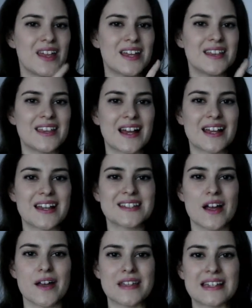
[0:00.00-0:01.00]
In that case,
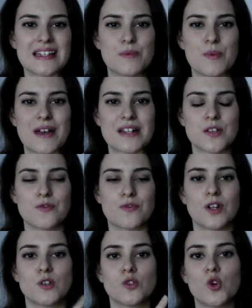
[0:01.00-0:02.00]
I think it would be better
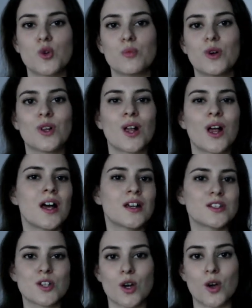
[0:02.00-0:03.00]
for normal
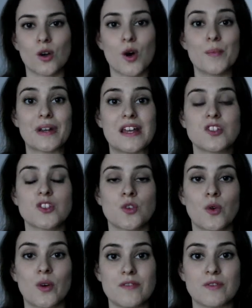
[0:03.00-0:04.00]
to combination
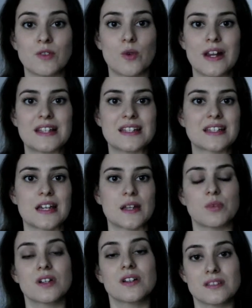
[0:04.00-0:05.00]
or even oily
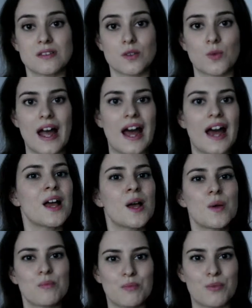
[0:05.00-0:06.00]
skin because of the wear.
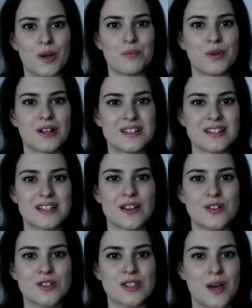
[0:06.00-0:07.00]
But because it
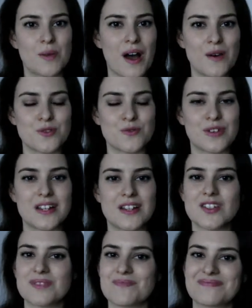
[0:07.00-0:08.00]
goes to that powder
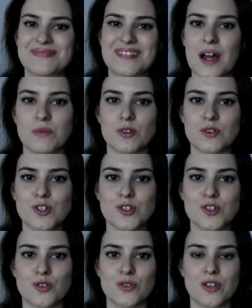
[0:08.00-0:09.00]
finish, I'm not too
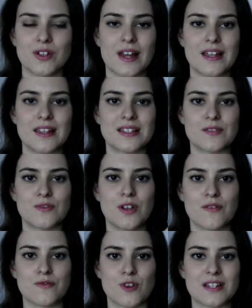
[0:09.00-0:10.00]
sure that you'd like this if you
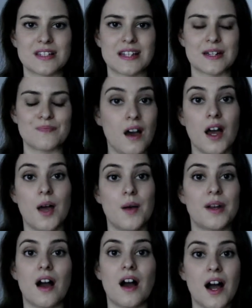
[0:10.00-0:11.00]
have dry skin. I
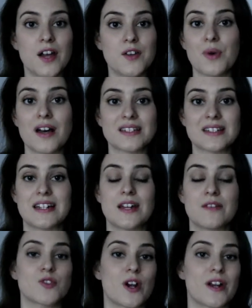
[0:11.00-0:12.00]
mean, I've personally
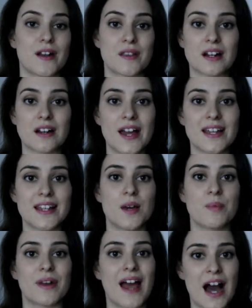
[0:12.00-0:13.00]
never tried anything like
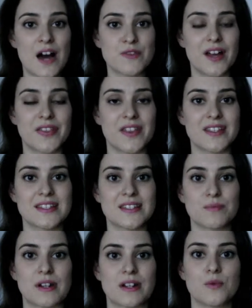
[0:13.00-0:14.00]
it, but I have heard that this
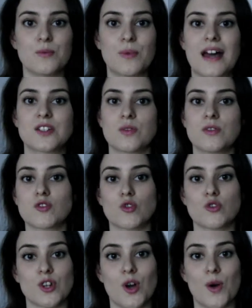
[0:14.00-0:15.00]
has been compared to a
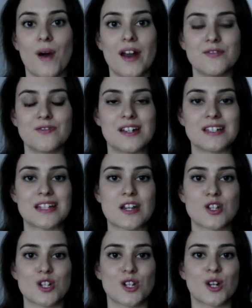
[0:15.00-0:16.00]
Giorgio Armani
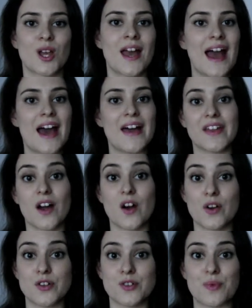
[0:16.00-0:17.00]
foundation, and they
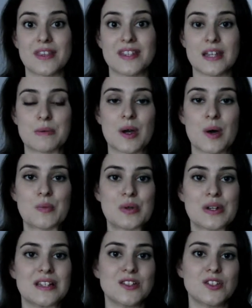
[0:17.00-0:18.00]
are owned by the same
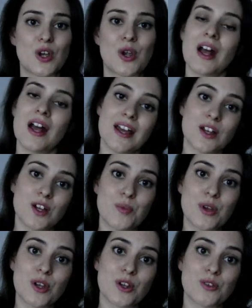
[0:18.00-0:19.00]
company. So it could
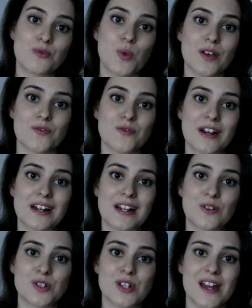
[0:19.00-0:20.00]
be a good
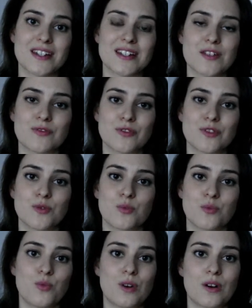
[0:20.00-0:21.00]
wallet-friendly alternative if you
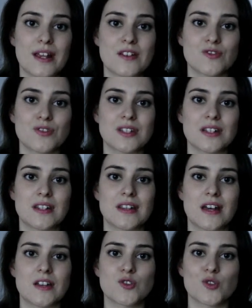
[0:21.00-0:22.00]
were interested in
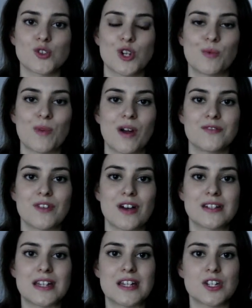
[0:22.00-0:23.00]
that Giorgio Armani
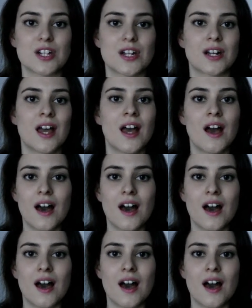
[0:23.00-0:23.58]
foundation.